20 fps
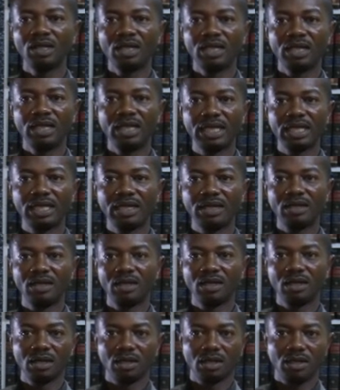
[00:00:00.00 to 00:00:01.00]
the
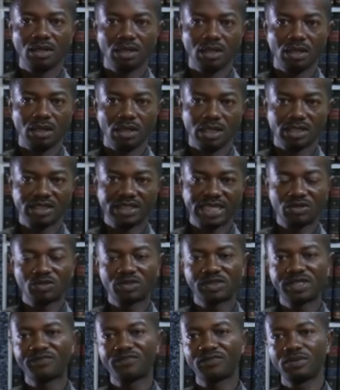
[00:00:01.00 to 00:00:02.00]
central
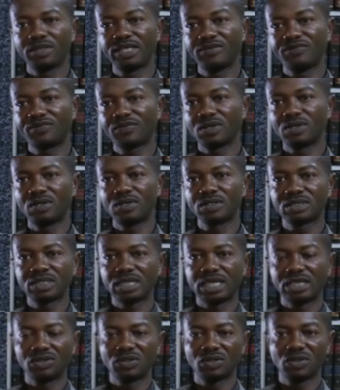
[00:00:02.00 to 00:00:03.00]
diphthongs
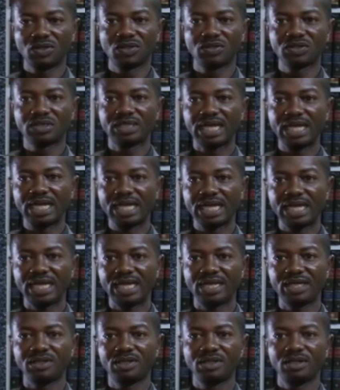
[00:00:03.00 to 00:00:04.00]
are those that
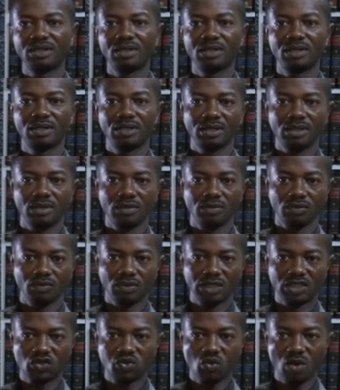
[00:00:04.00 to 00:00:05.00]
end
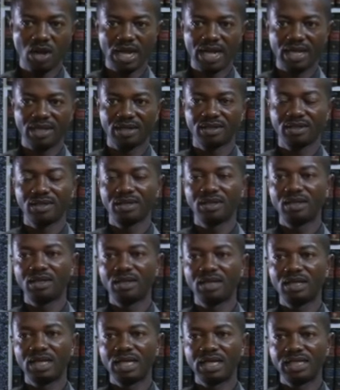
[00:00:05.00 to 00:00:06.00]
with schwa,
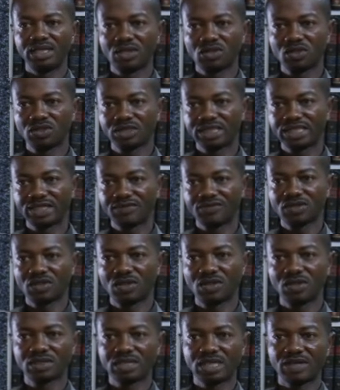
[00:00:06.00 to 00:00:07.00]
and the closing
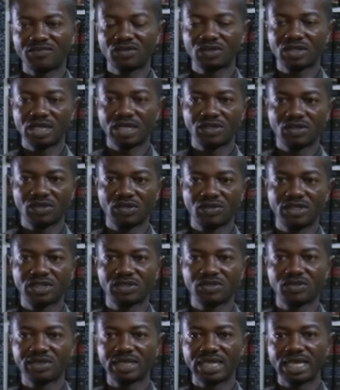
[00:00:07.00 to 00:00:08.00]
diphthongs have 2 categories,
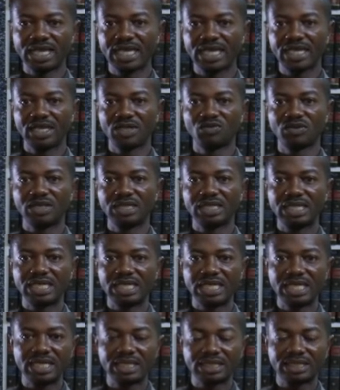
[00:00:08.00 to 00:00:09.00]
those that end with
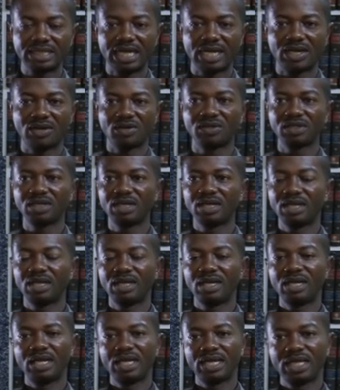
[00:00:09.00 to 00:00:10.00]
E sound
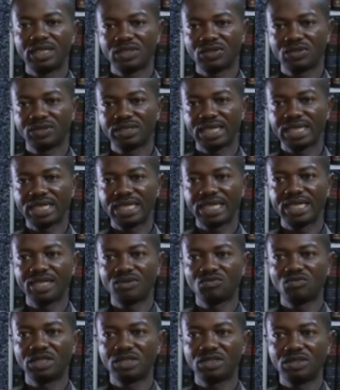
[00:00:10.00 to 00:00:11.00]
and those that
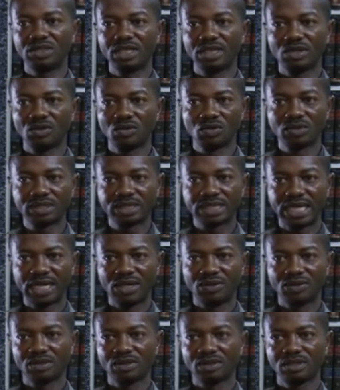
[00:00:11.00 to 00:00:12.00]
end with the U
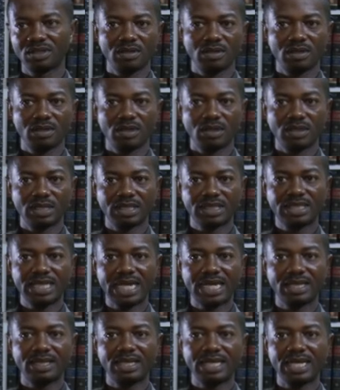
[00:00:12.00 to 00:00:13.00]
sound. On the
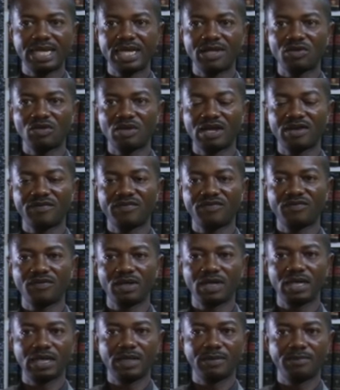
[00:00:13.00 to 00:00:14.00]
slide there, you have
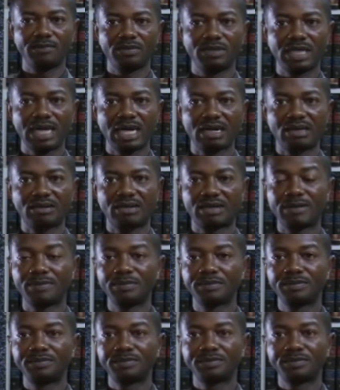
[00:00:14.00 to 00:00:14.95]
a diagram.